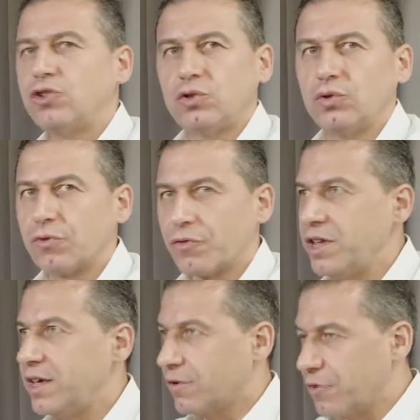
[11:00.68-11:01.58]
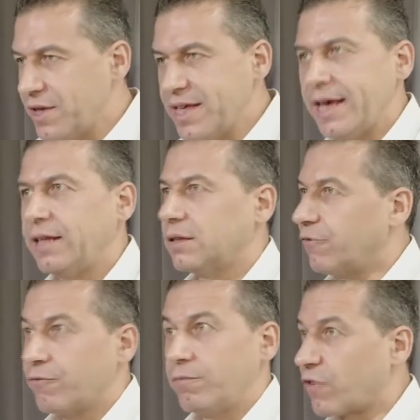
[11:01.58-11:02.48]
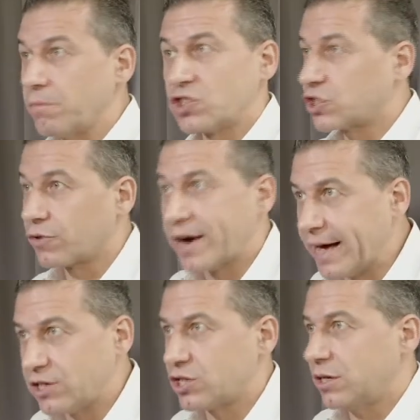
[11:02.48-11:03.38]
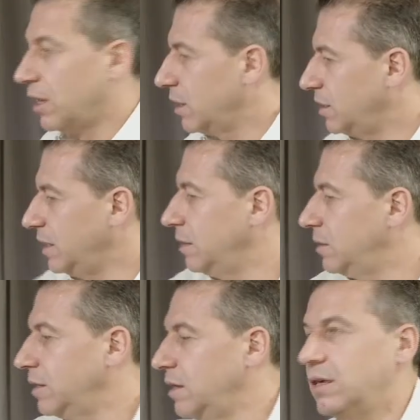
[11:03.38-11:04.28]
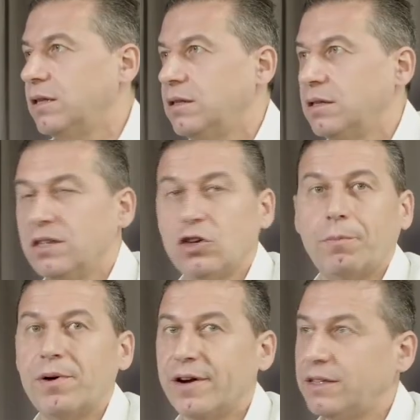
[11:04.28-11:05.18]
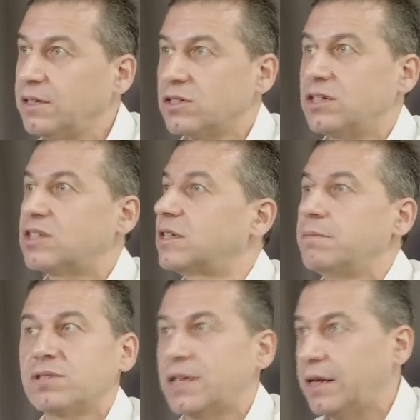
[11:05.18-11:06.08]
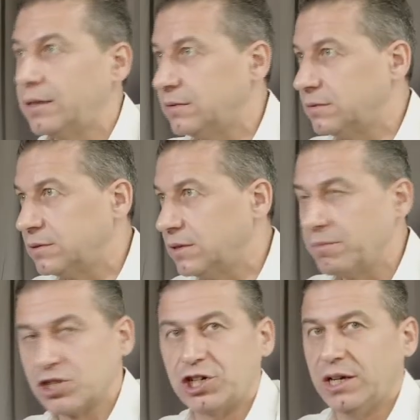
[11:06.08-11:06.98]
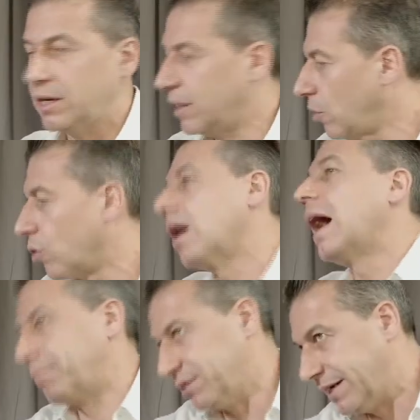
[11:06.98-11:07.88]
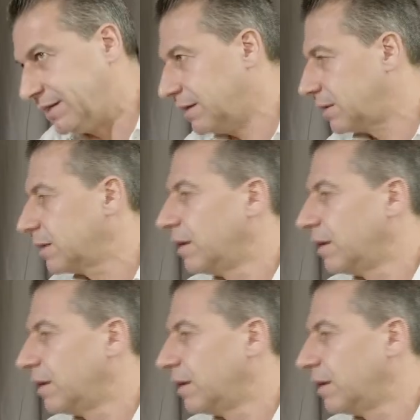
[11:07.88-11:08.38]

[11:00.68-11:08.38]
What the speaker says: you to recreate from scratch the operating systems and the machine or update it.